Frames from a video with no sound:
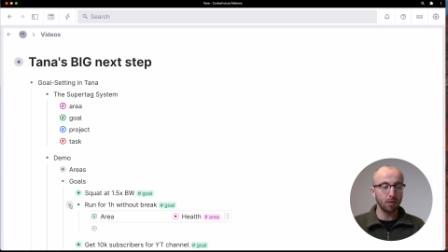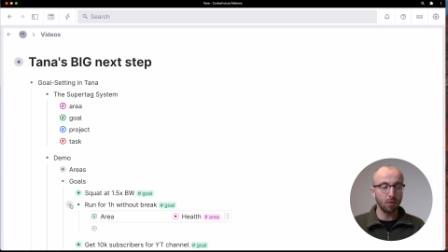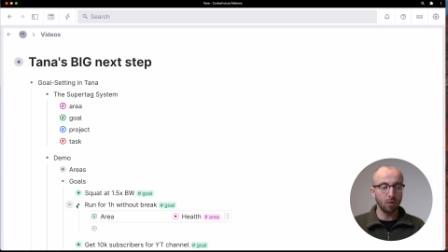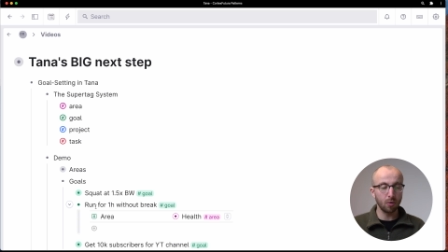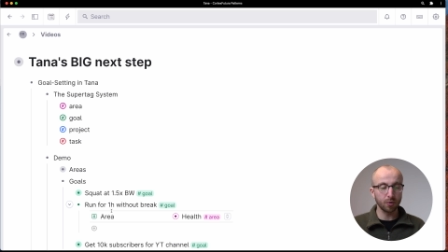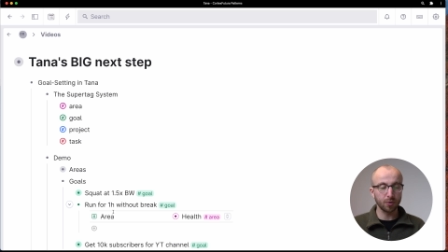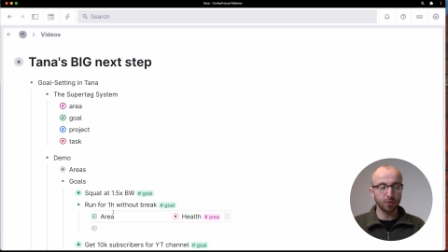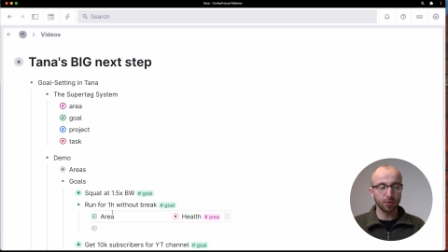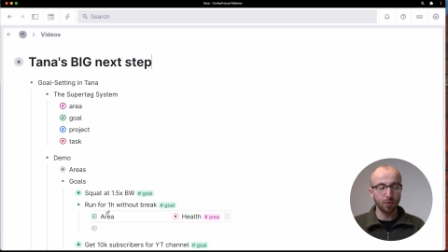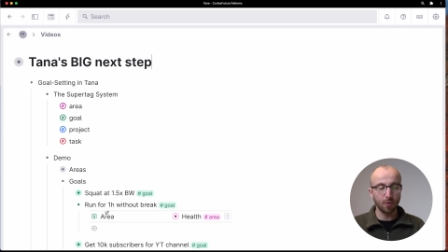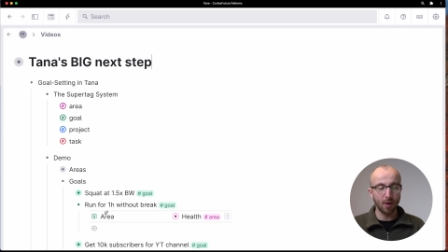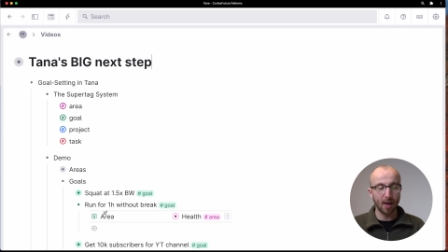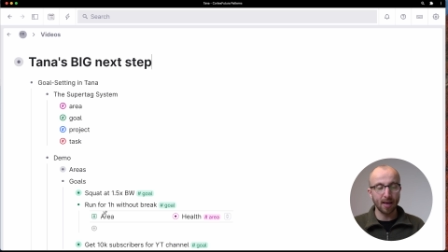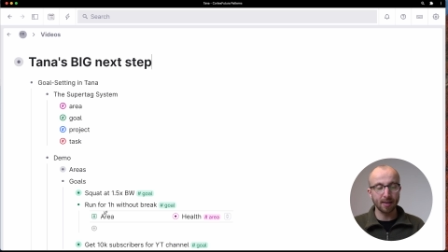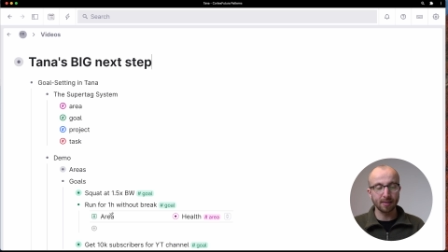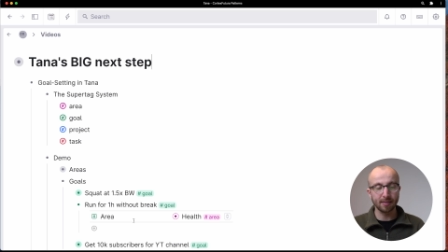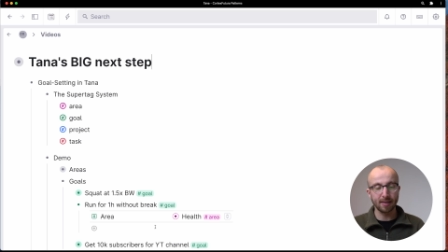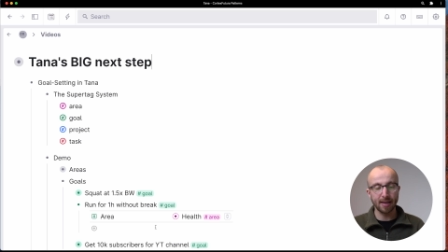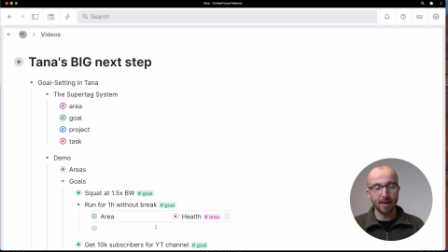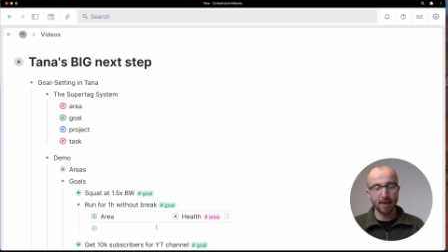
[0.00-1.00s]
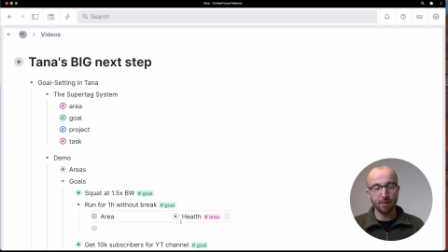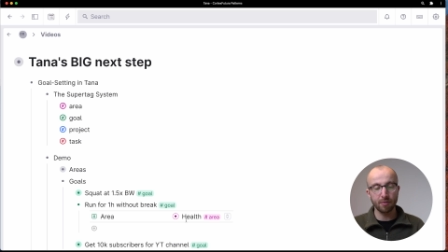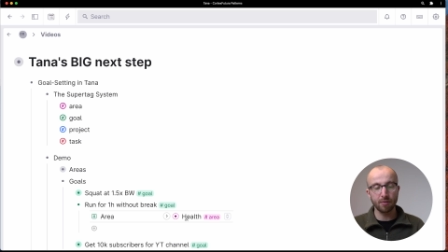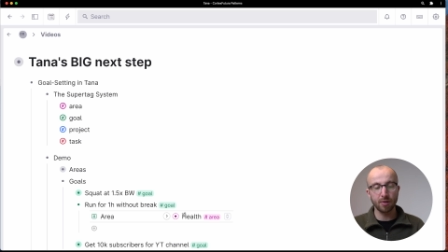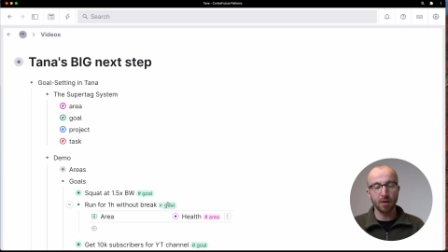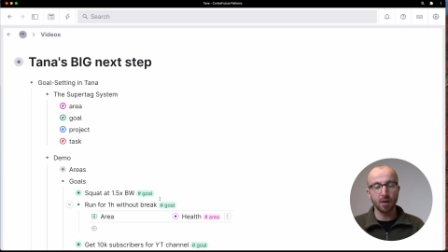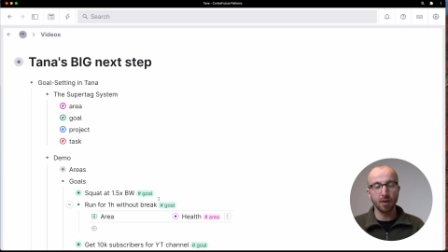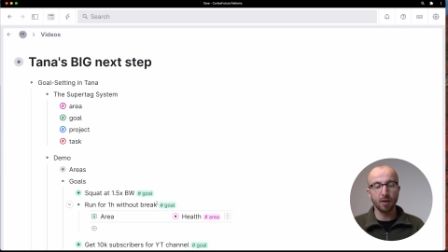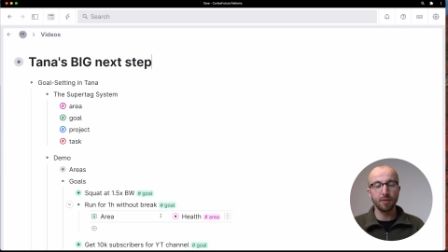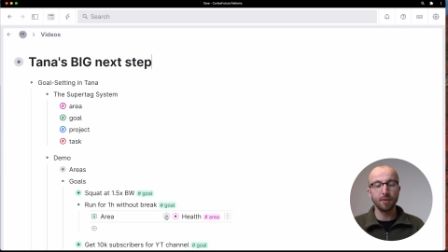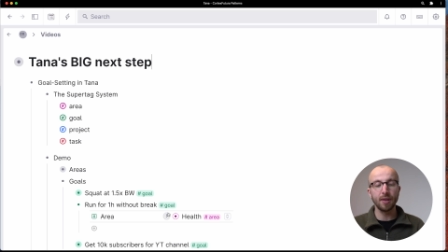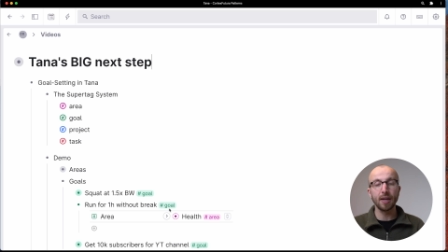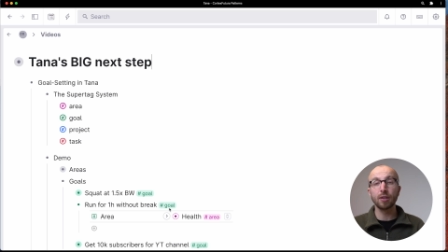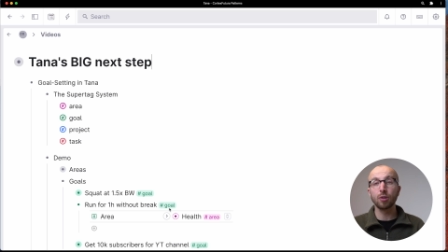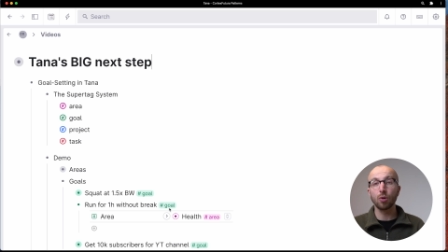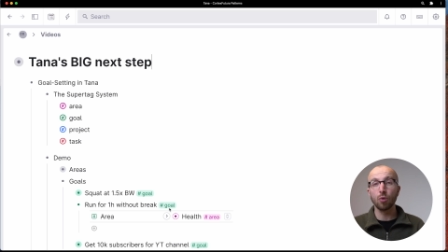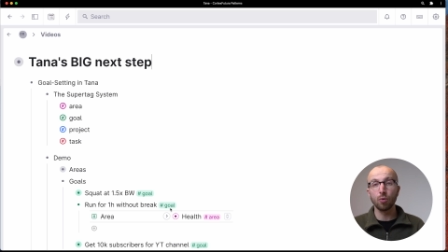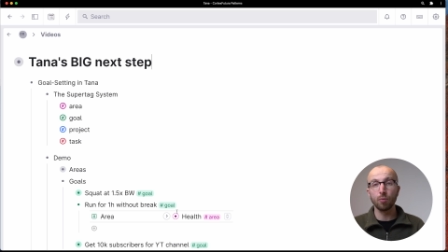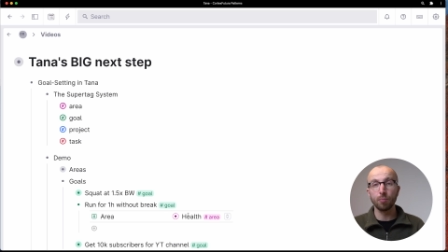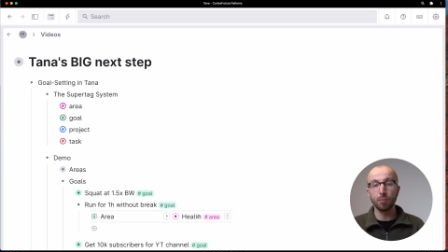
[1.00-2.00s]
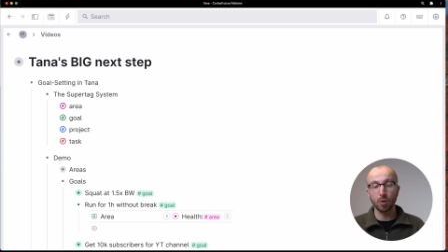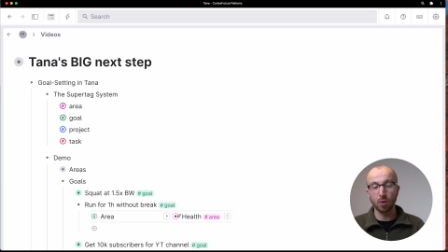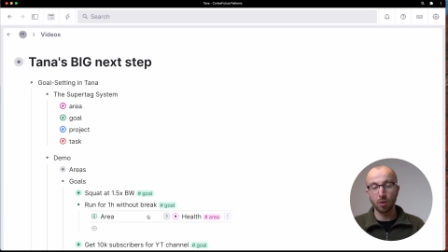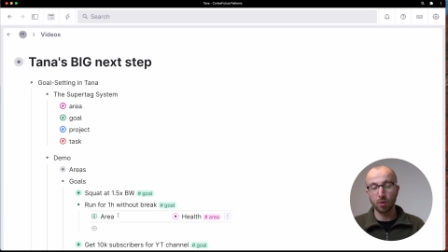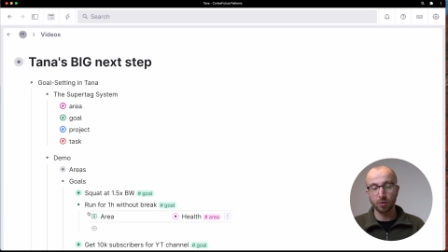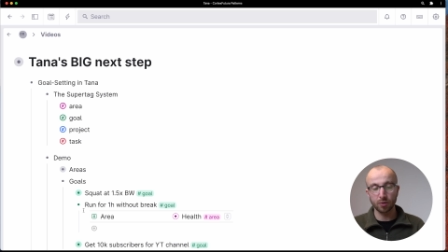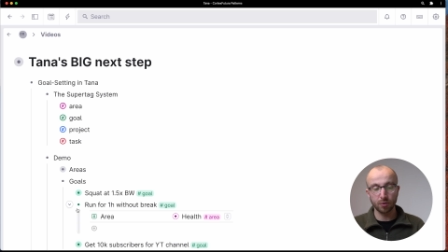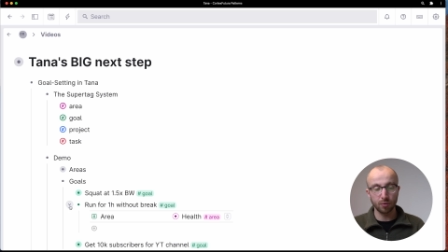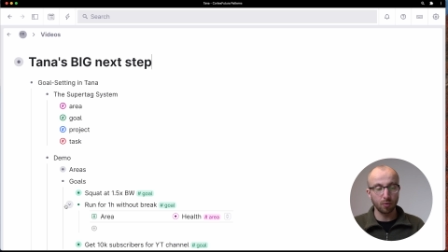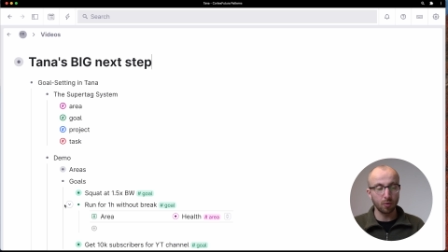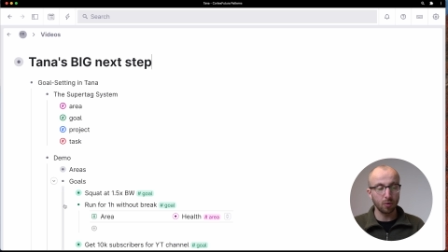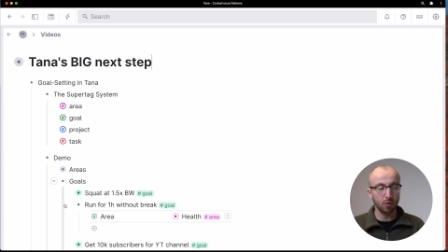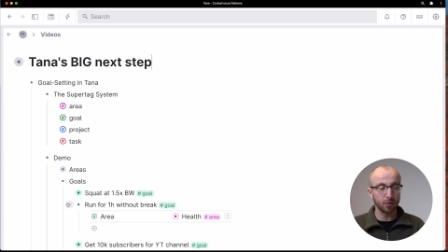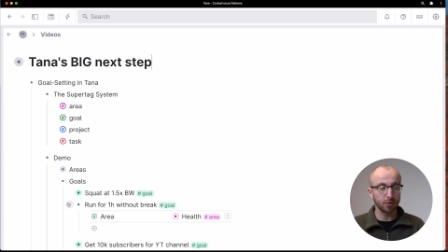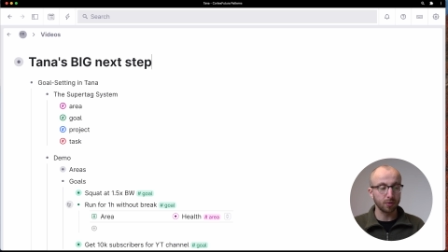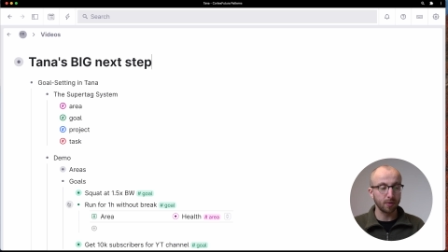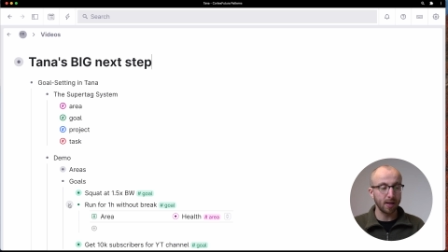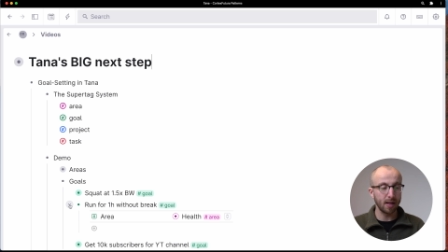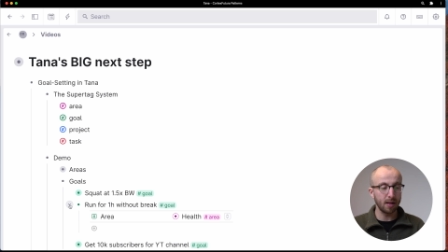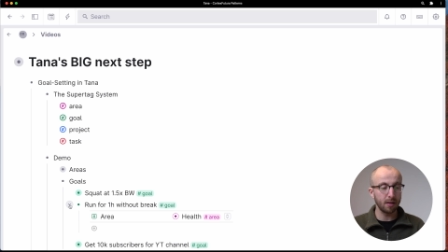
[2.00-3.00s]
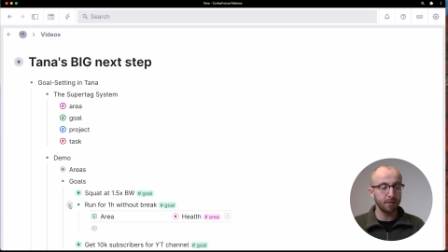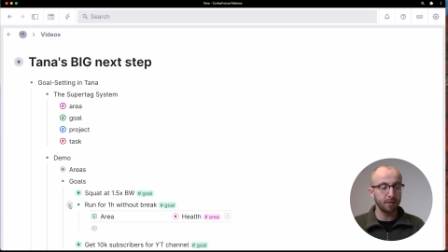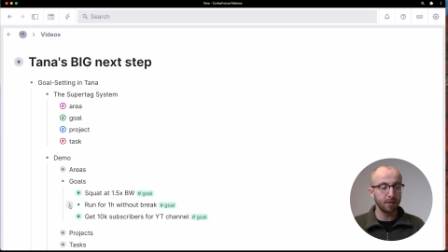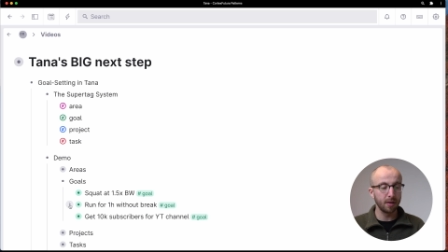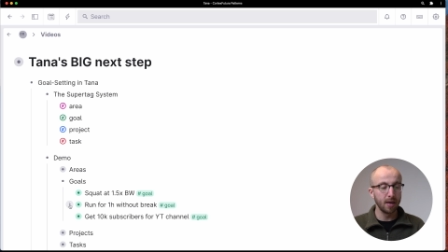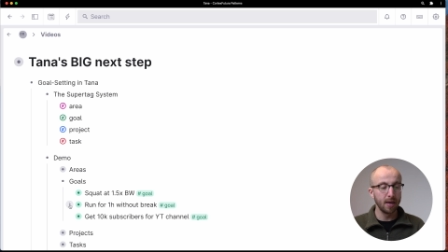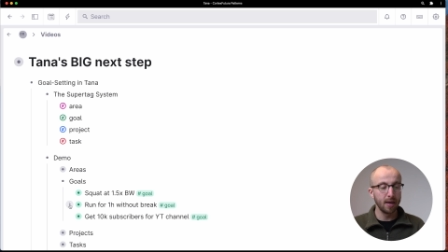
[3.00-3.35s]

also has an area, that goal belongs to also health,